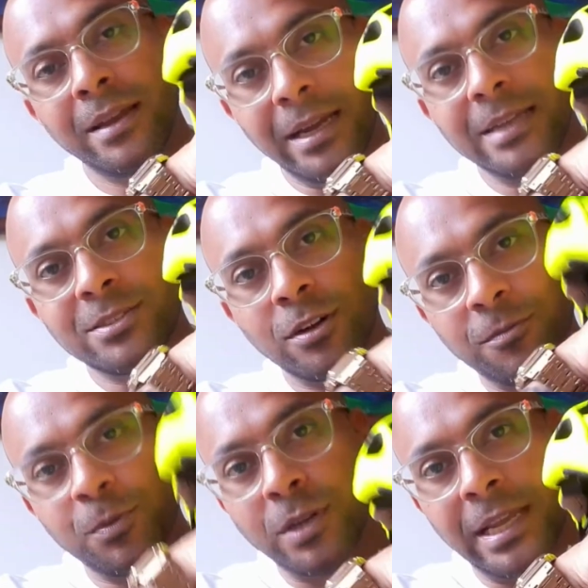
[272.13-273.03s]
it sort
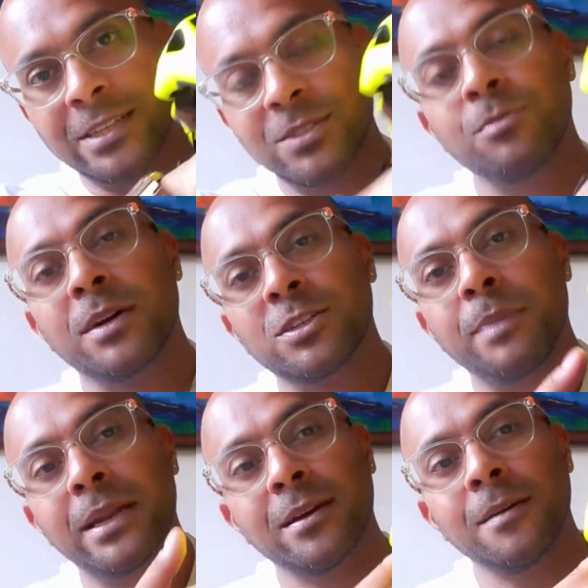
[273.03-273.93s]
of protects you much
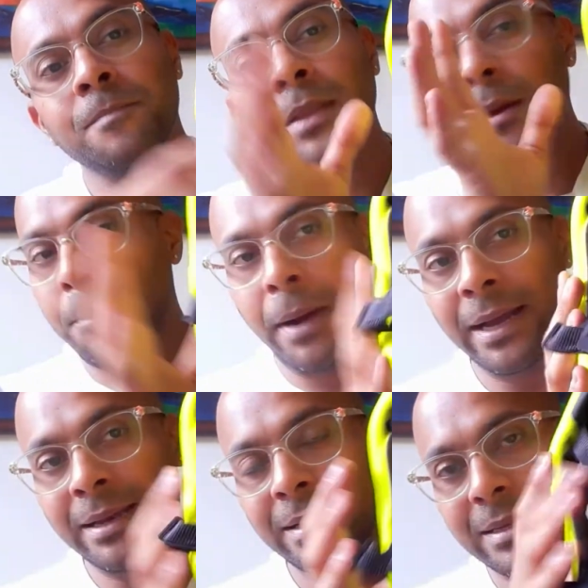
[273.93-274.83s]
better.
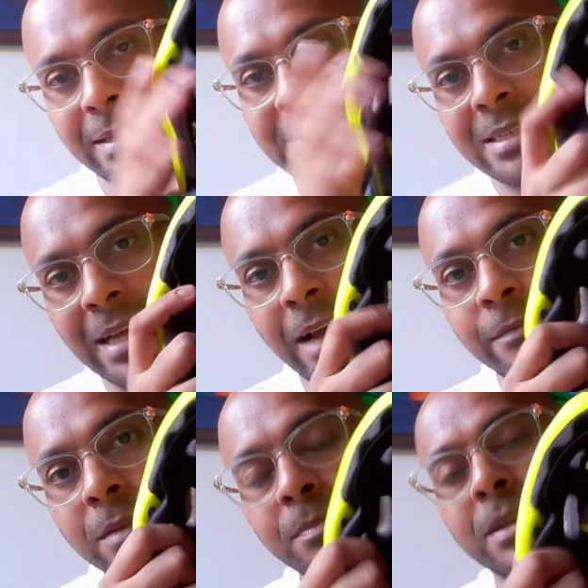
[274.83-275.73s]
Mine doesn't have
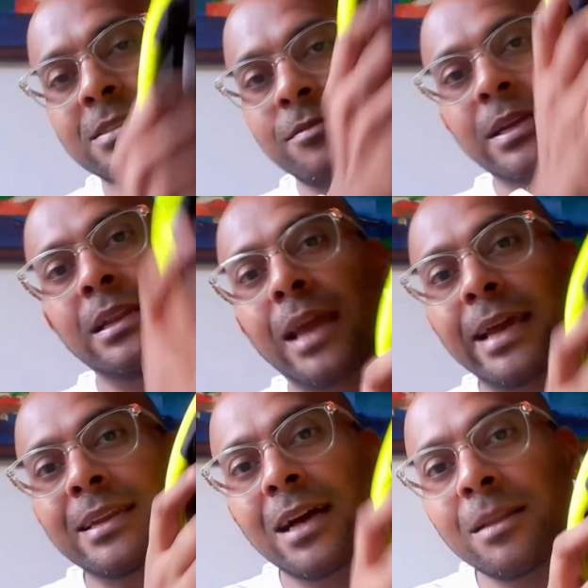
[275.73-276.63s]
it, but it's a very
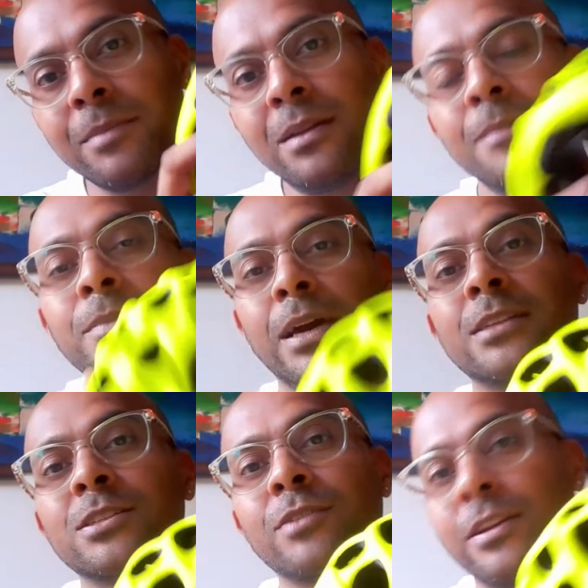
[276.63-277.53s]
light helmet and
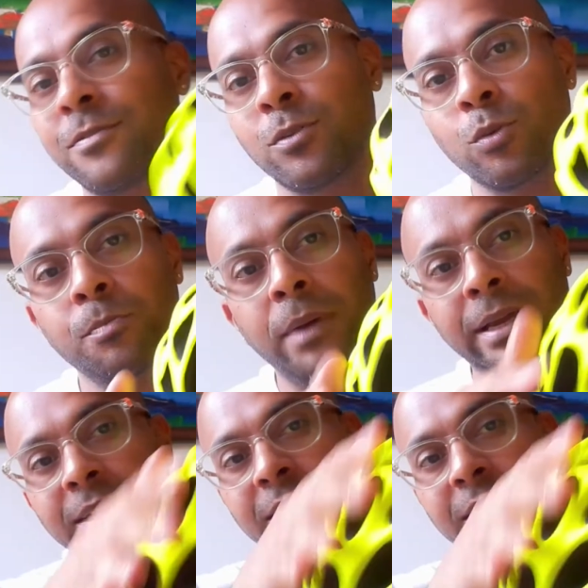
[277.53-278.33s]
it's great for road biking.